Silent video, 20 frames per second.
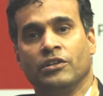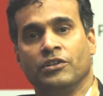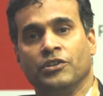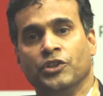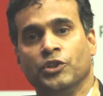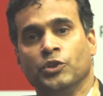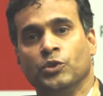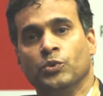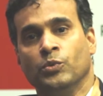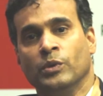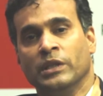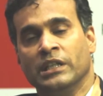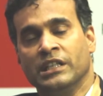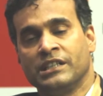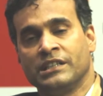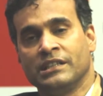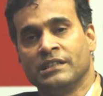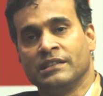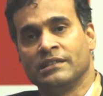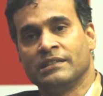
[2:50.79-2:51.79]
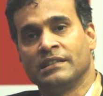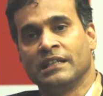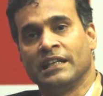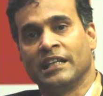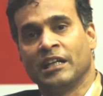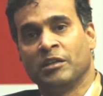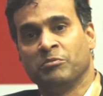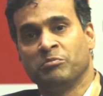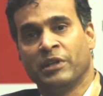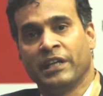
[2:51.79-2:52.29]
new versions
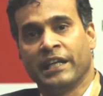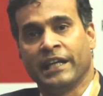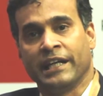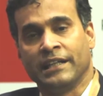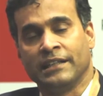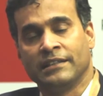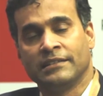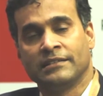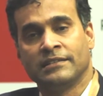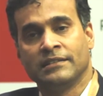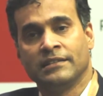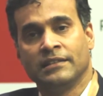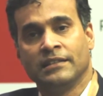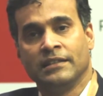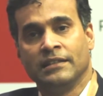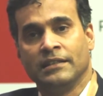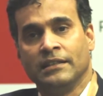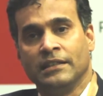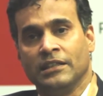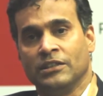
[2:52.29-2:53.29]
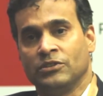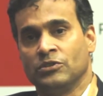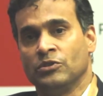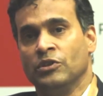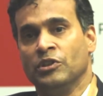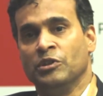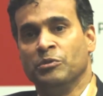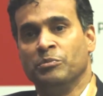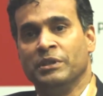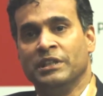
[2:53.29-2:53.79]
and upgrades is
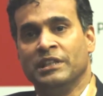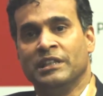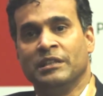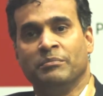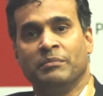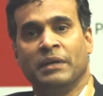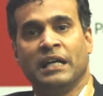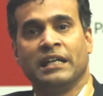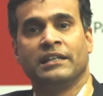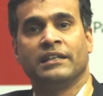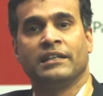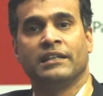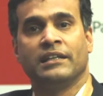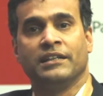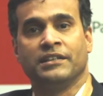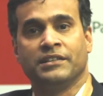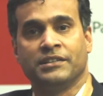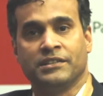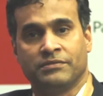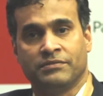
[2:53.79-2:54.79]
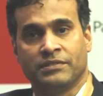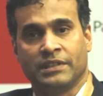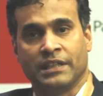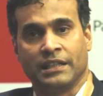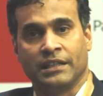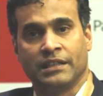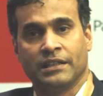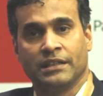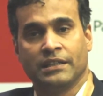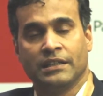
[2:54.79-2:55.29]
going to be dramatically
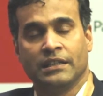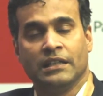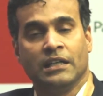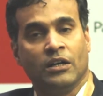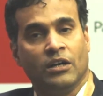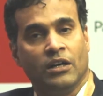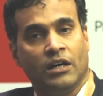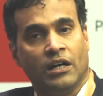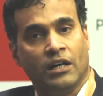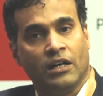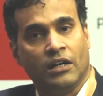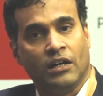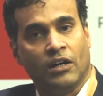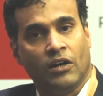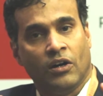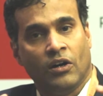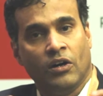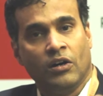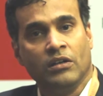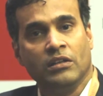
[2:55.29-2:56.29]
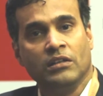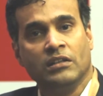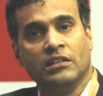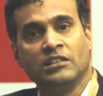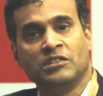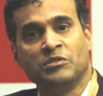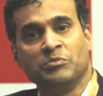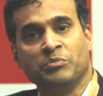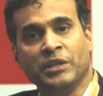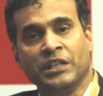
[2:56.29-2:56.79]
shifting. All
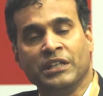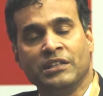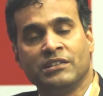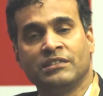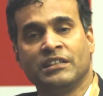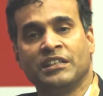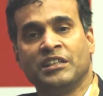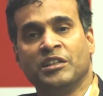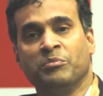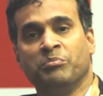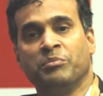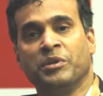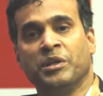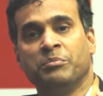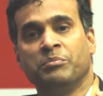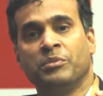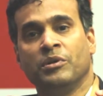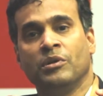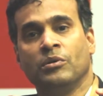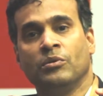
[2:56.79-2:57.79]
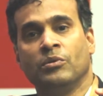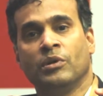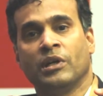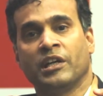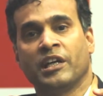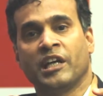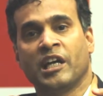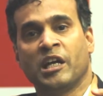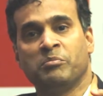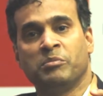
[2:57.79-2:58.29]
this means that the people who are
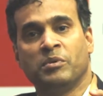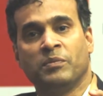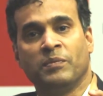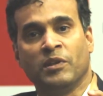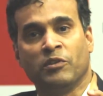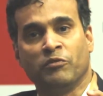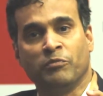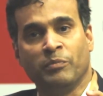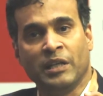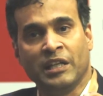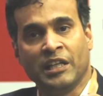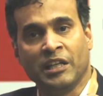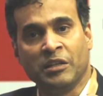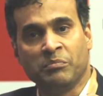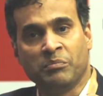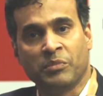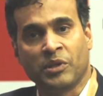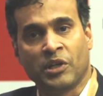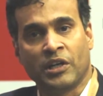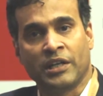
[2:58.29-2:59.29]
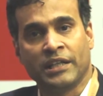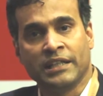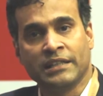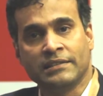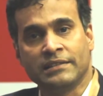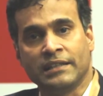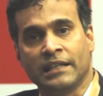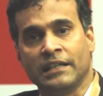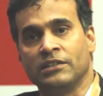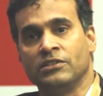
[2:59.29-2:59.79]
capable of building
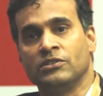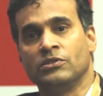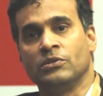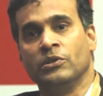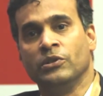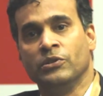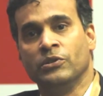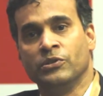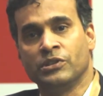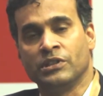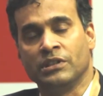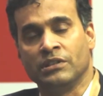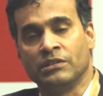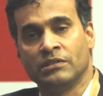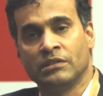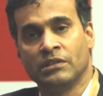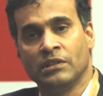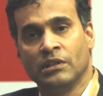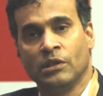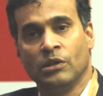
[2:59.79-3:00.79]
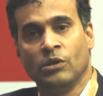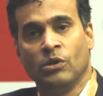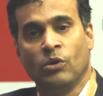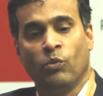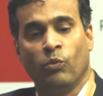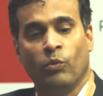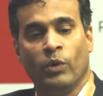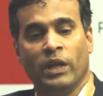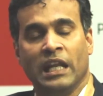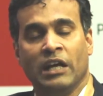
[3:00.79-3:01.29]
products and solutions
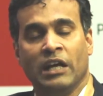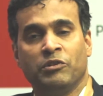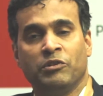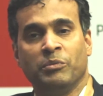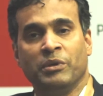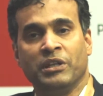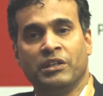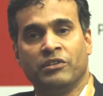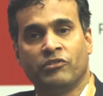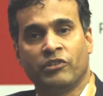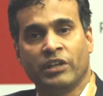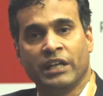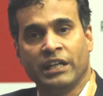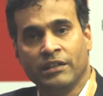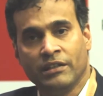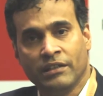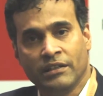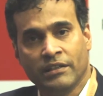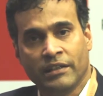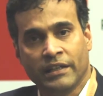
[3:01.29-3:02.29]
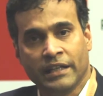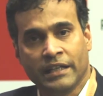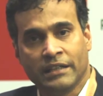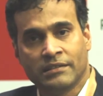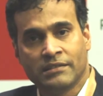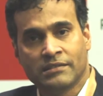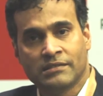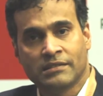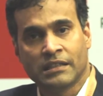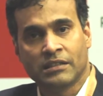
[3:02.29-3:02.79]
will to be trained in the
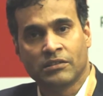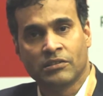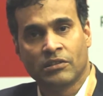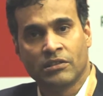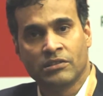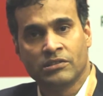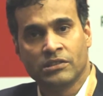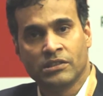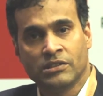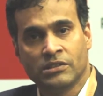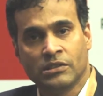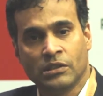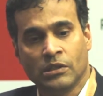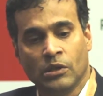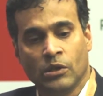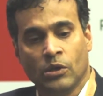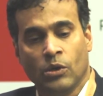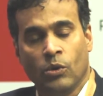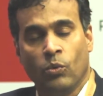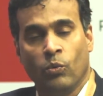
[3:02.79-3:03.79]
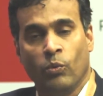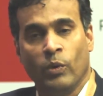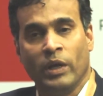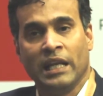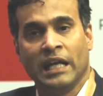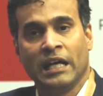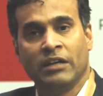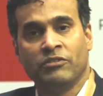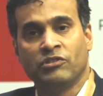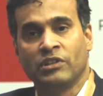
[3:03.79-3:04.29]
latest technologies, will
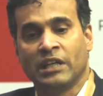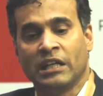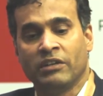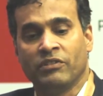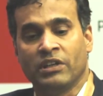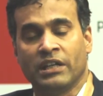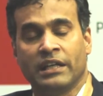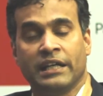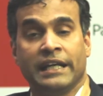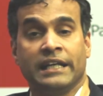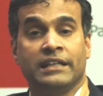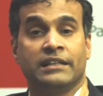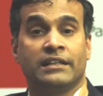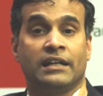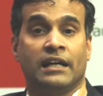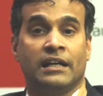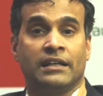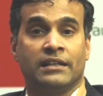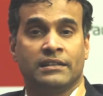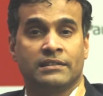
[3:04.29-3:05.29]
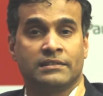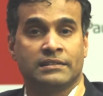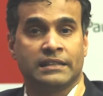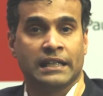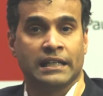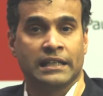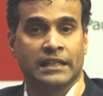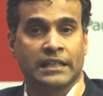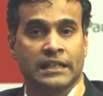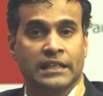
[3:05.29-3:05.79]
have to have a greater
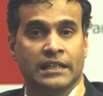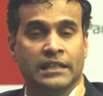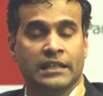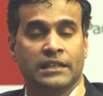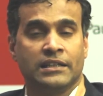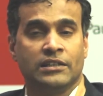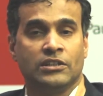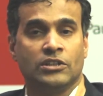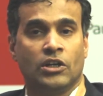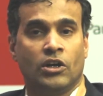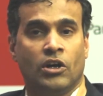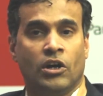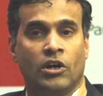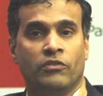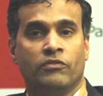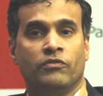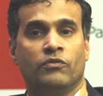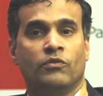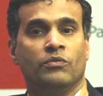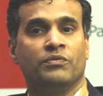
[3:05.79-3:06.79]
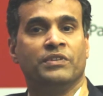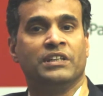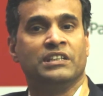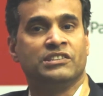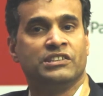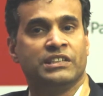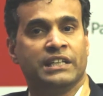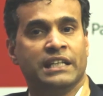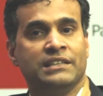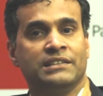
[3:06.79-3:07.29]
understanding of the
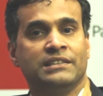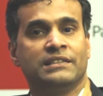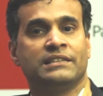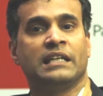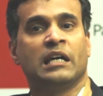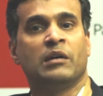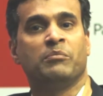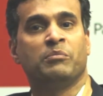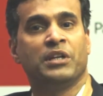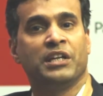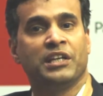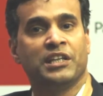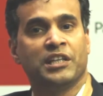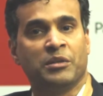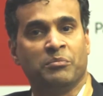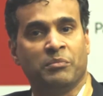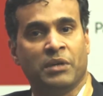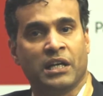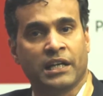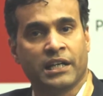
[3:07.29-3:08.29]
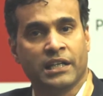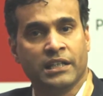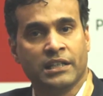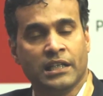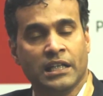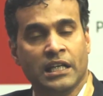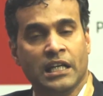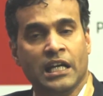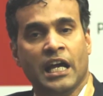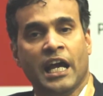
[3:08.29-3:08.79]
changes happening in the market.
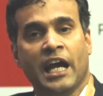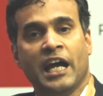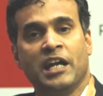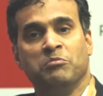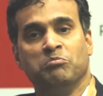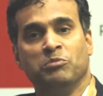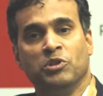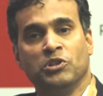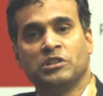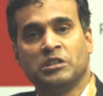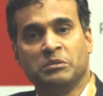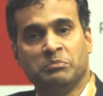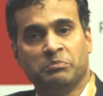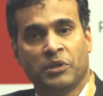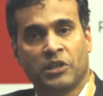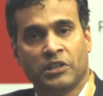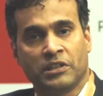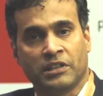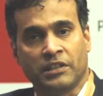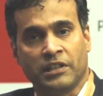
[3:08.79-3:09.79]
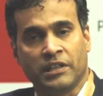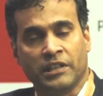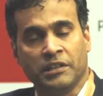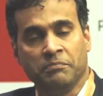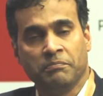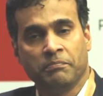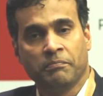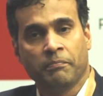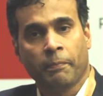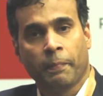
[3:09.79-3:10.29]
And most importantly,
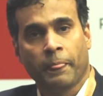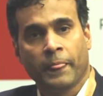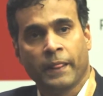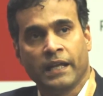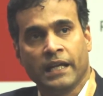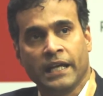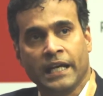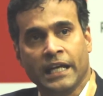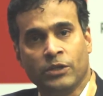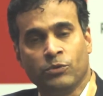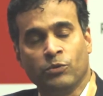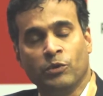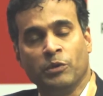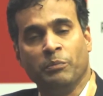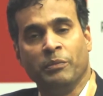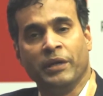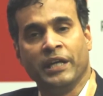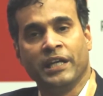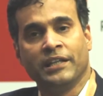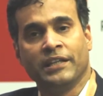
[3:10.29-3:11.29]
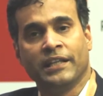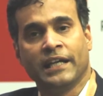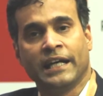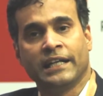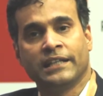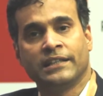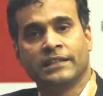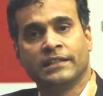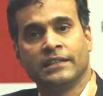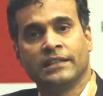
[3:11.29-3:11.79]
it would mean
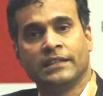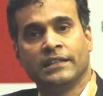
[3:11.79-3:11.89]
that